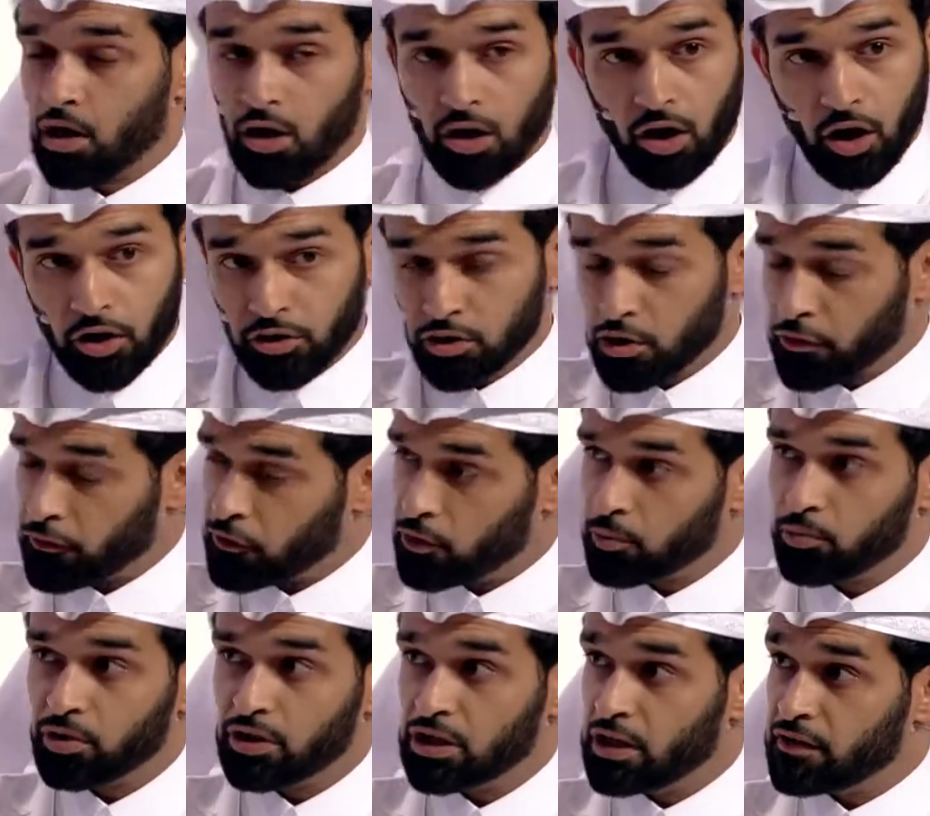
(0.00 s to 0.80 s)
our
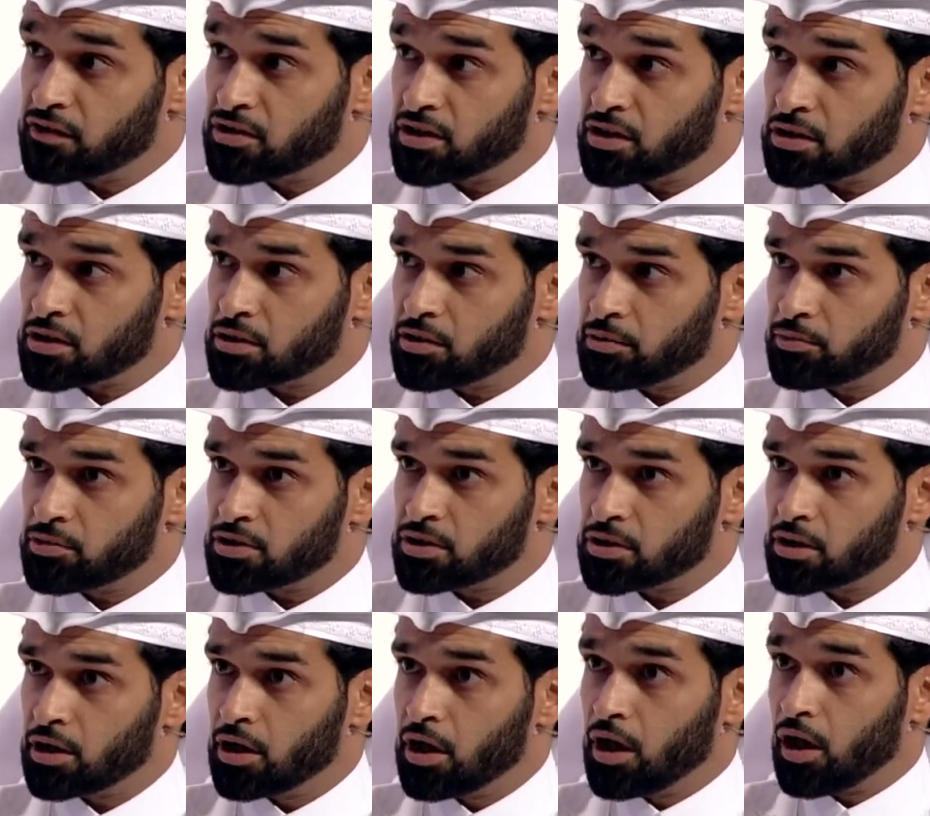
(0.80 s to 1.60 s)
different belief systems,
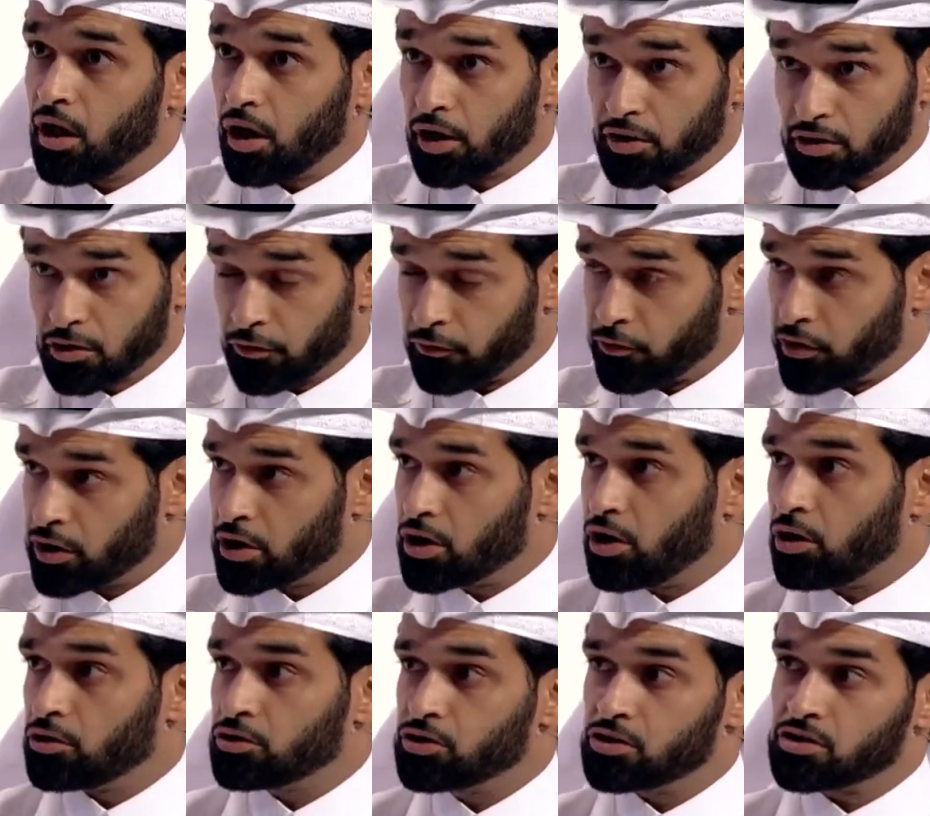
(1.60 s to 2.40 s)
our different
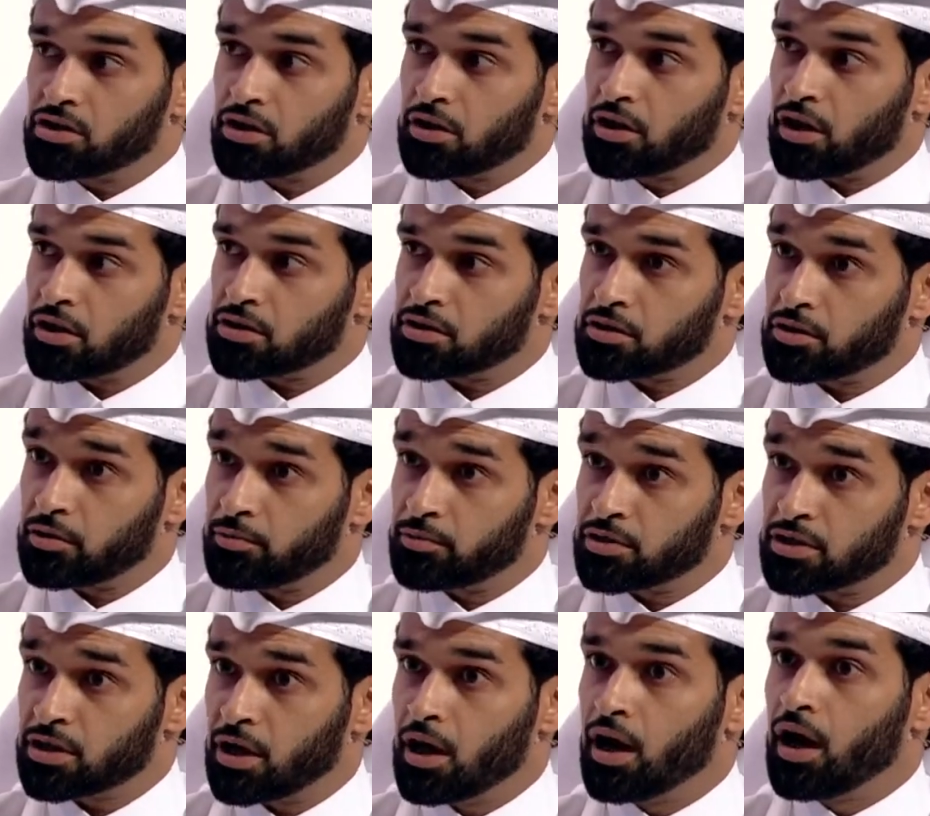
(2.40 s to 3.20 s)
cultures and
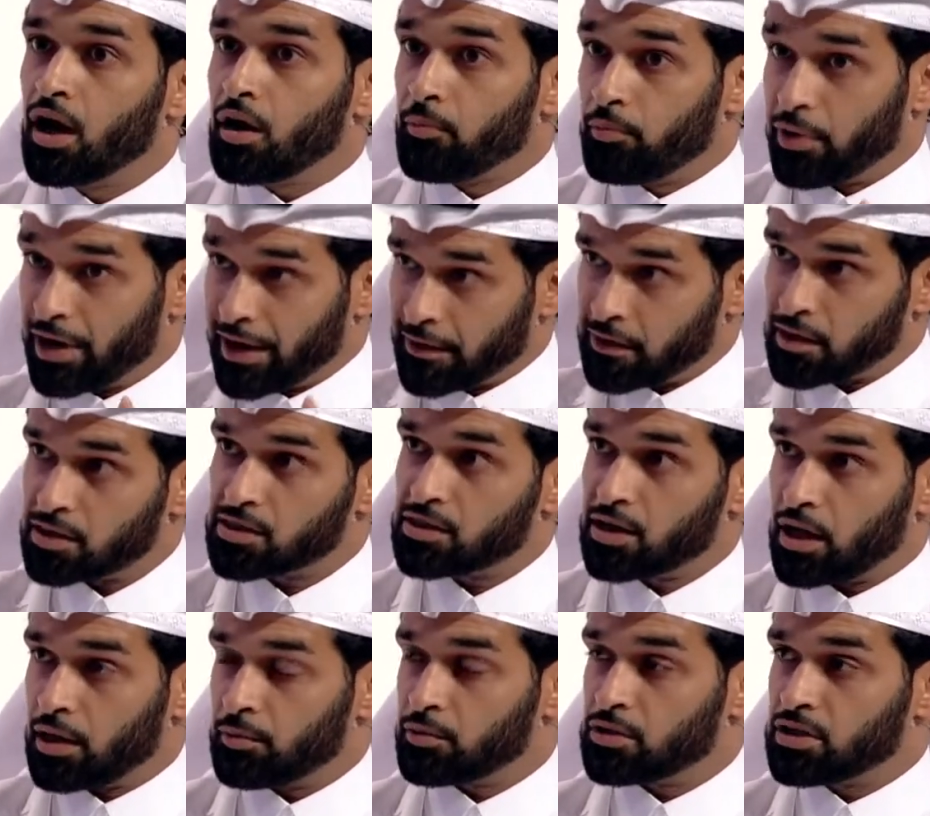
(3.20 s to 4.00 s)
customs, but at the
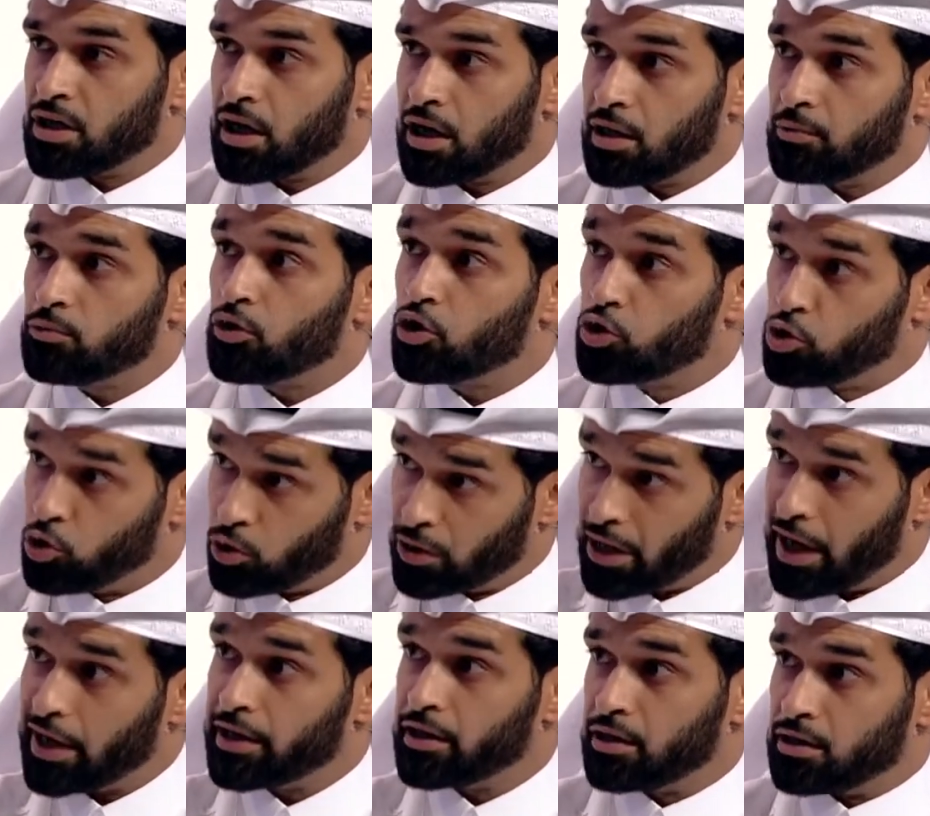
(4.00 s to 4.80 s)
same time
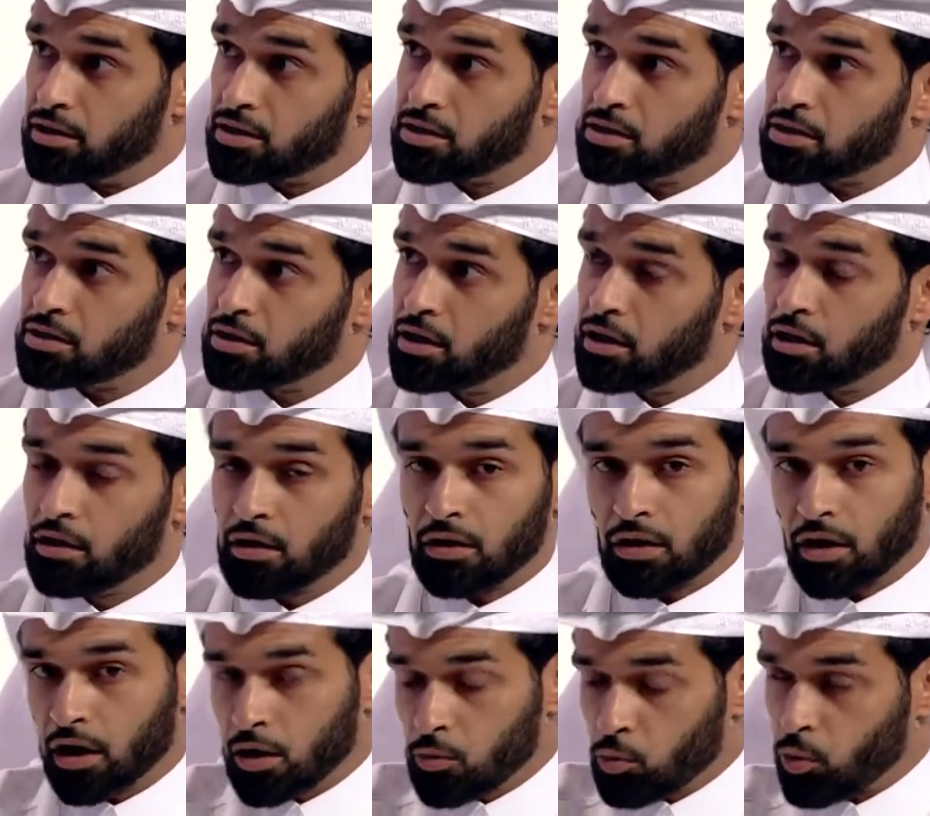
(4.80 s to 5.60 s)
unite us
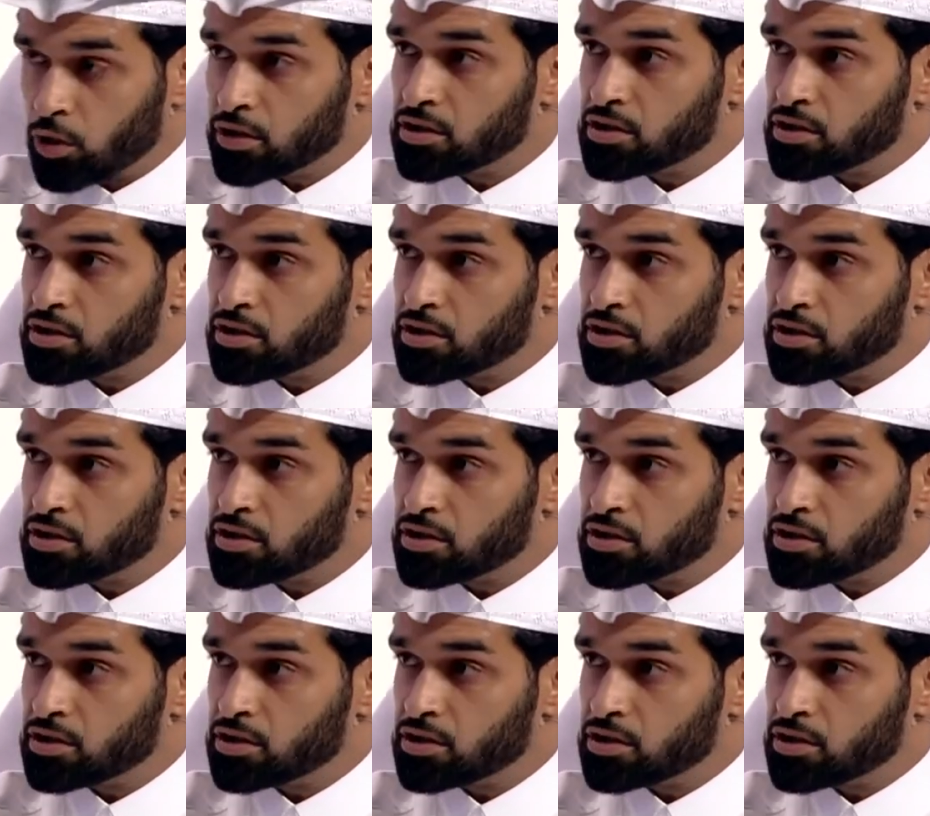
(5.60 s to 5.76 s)
in one